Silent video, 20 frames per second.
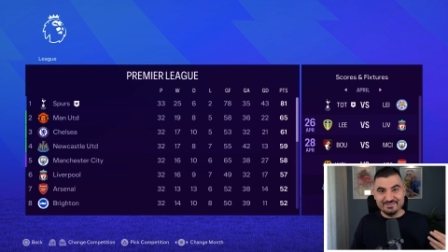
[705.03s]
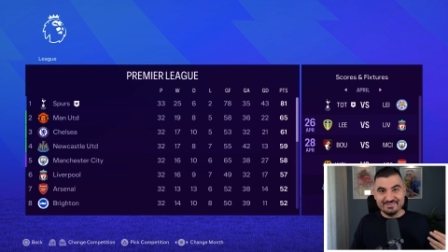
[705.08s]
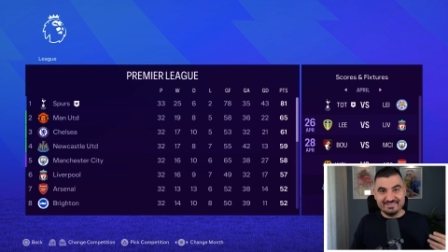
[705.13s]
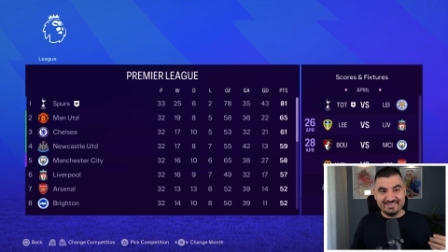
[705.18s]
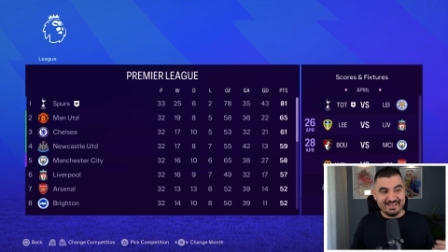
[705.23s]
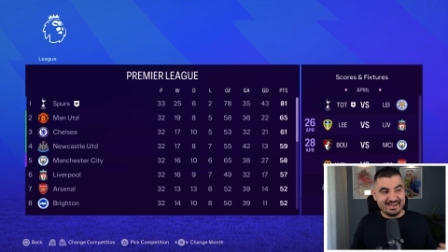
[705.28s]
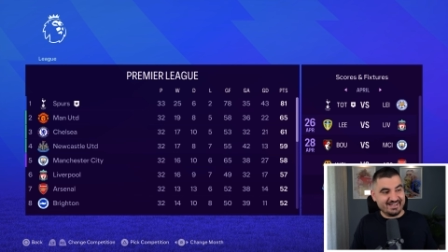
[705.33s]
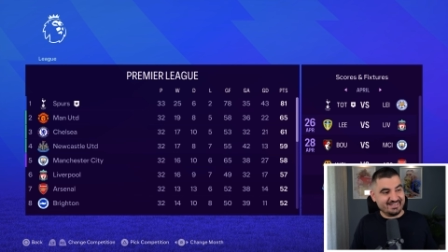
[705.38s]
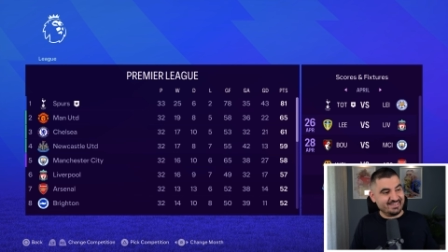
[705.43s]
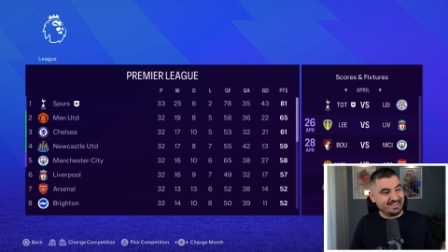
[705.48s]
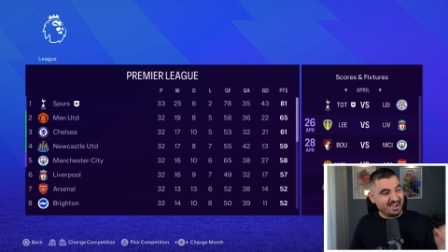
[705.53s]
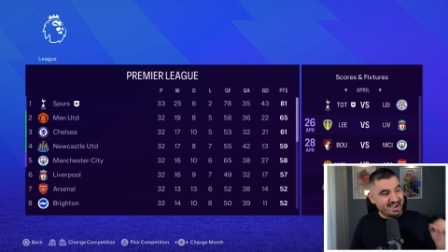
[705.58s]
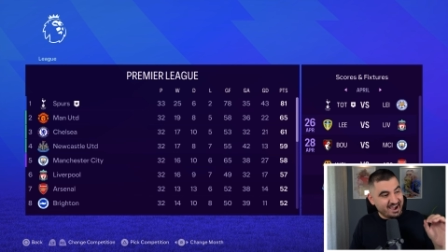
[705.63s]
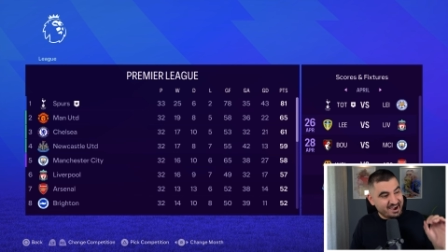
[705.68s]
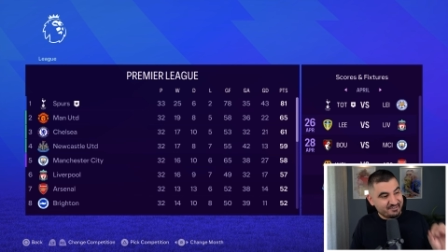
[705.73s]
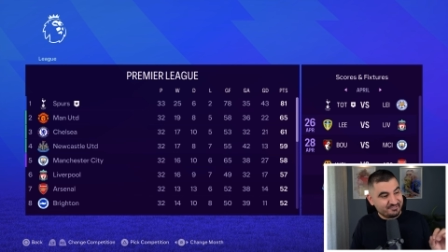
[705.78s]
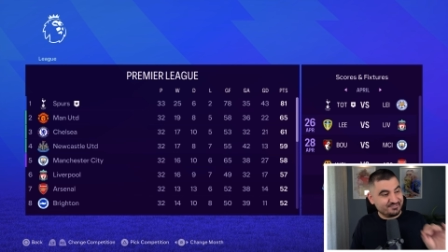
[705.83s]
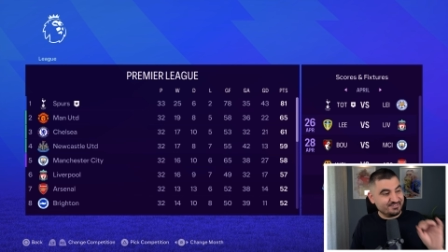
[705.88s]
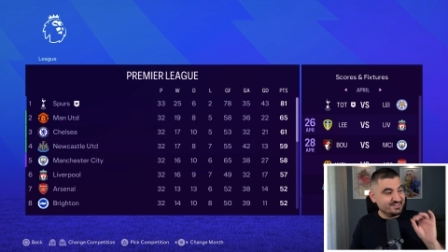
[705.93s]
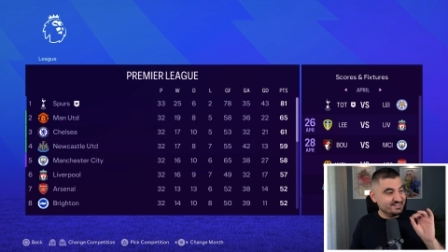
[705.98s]
to that.
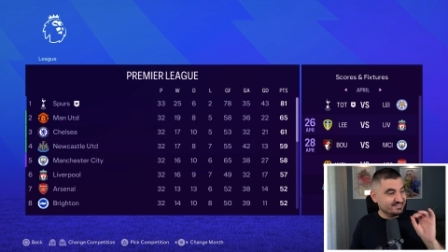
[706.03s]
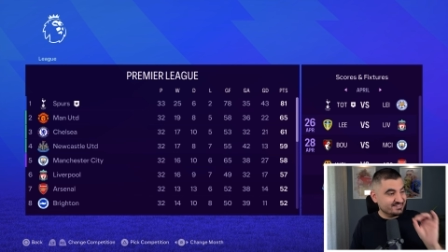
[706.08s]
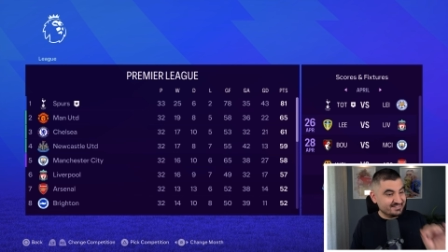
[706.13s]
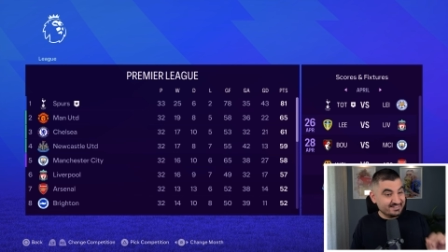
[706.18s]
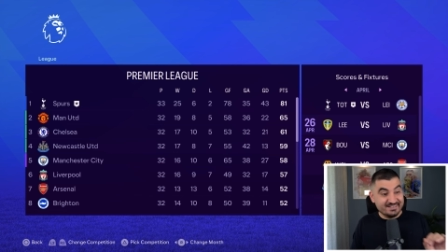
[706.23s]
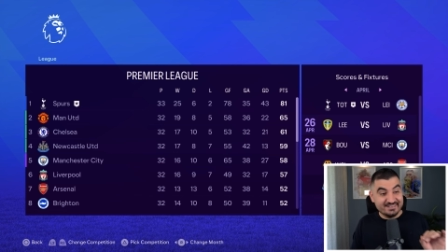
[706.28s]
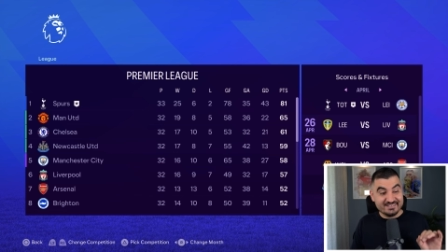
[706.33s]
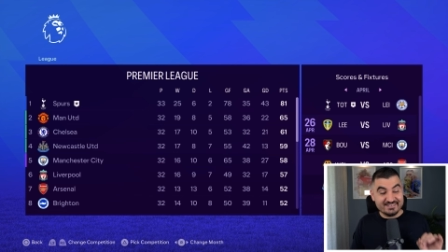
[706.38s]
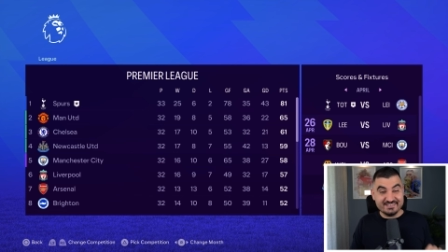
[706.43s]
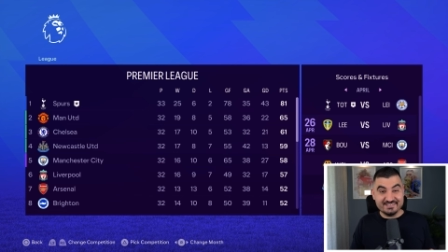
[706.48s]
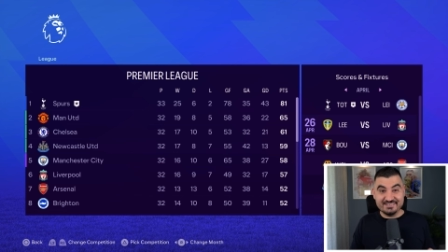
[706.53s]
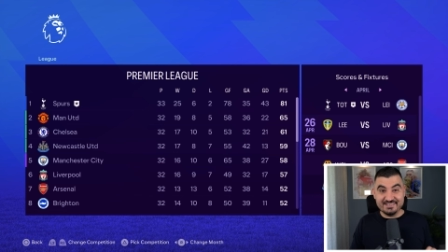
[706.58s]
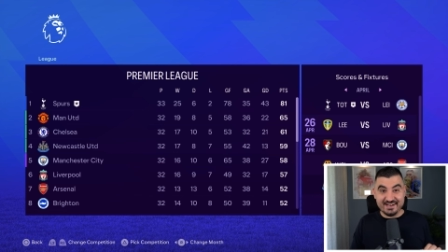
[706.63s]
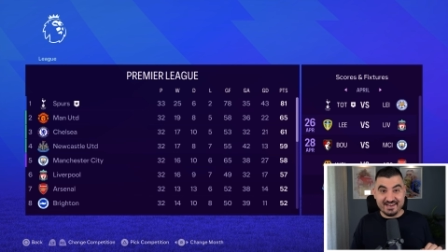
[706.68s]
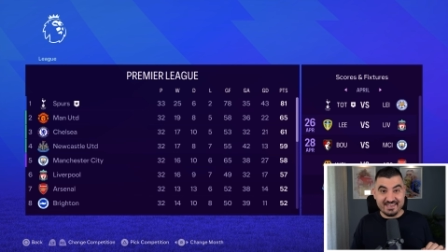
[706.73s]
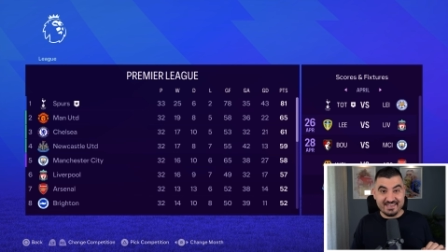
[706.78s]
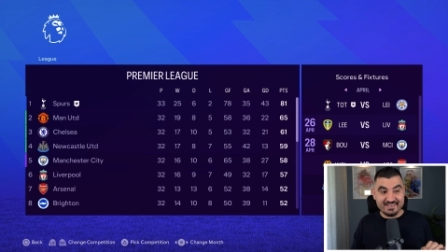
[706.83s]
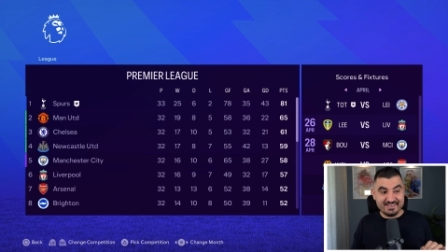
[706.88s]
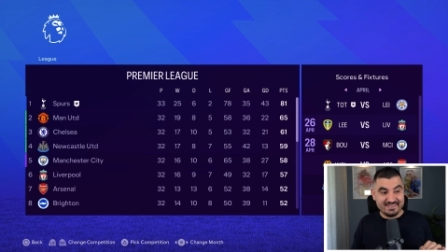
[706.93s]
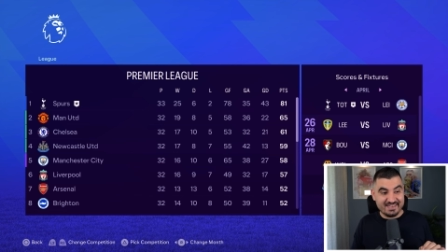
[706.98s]
After
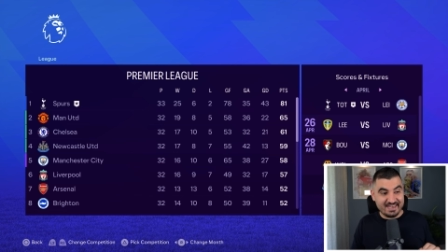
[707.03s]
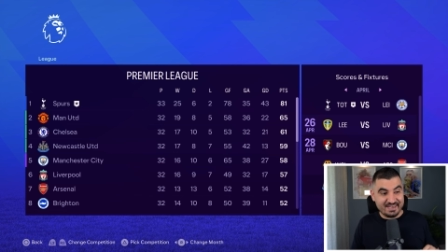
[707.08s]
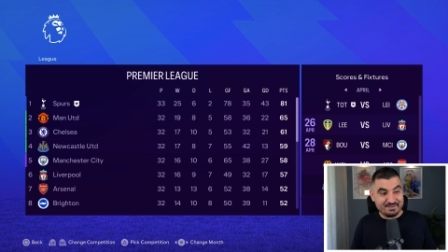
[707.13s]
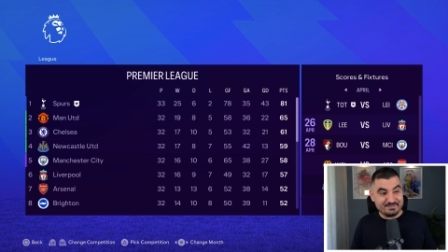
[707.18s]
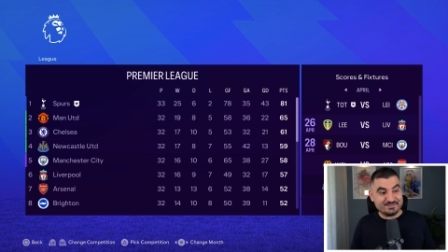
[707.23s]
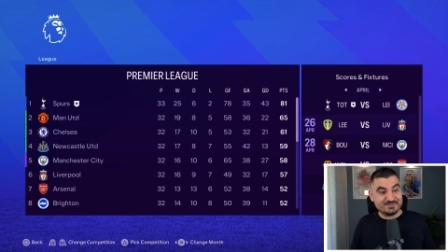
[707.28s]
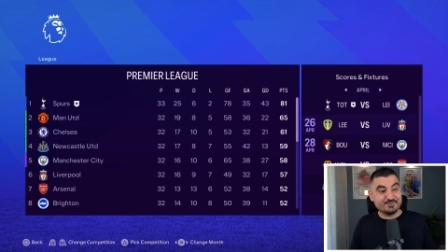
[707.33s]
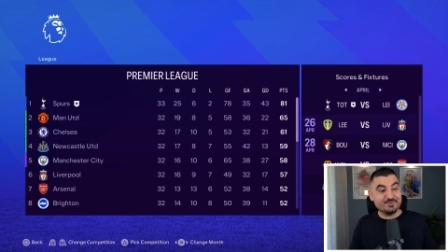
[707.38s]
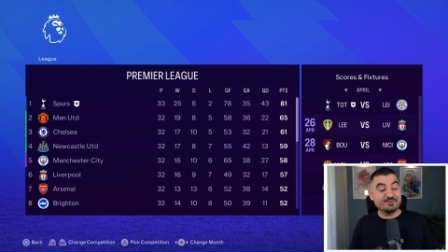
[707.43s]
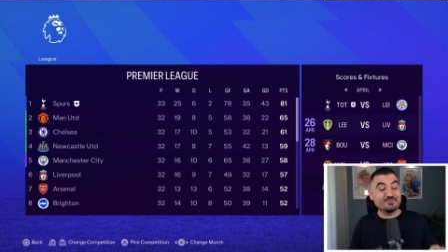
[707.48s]
33 games,